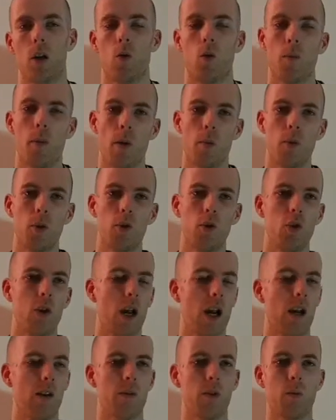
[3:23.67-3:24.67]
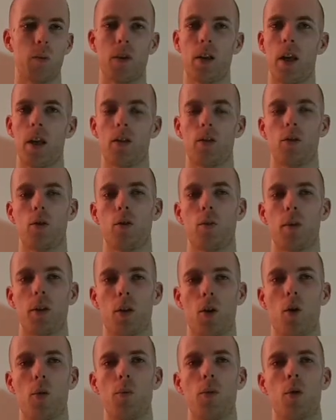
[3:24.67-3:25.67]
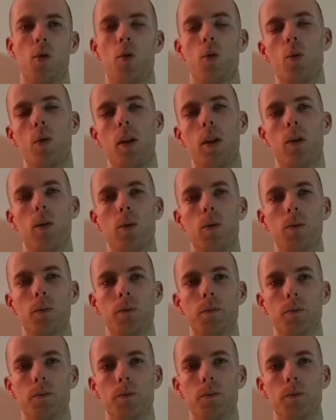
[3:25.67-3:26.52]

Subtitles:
And remember, you have the potential to become your own hero.